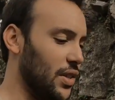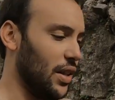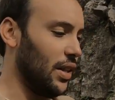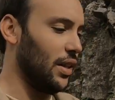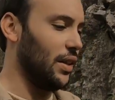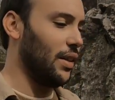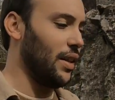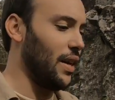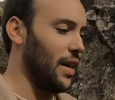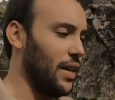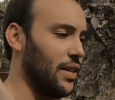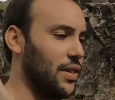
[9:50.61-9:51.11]
the
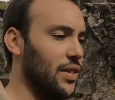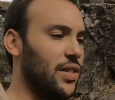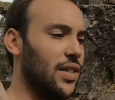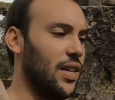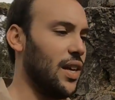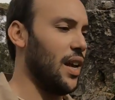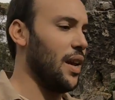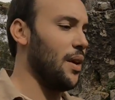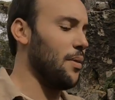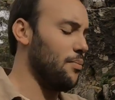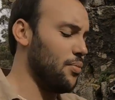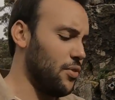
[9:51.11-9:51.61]

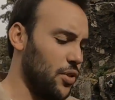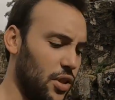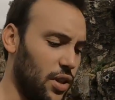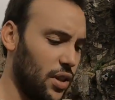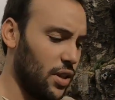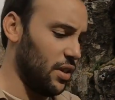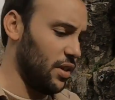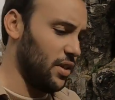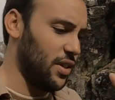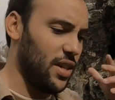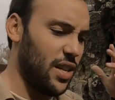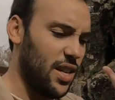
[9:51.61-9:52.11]
landscapes,
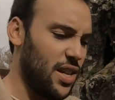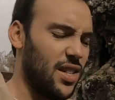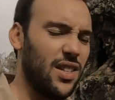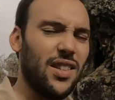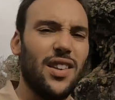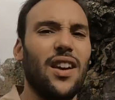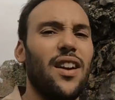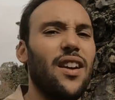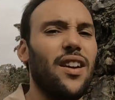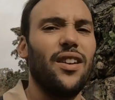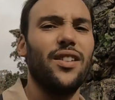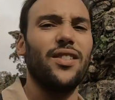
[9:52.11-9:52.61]
the
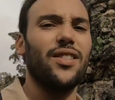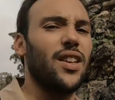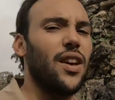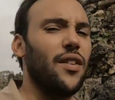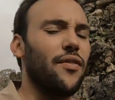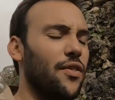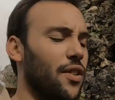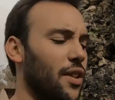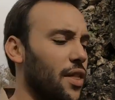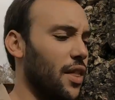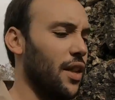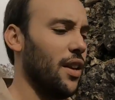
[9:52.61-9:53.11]
details,
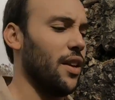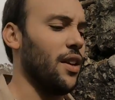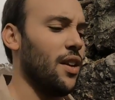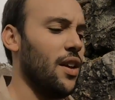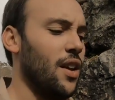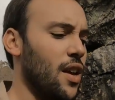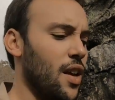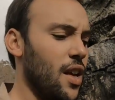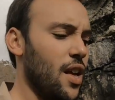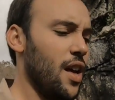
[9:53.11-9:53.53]
everything.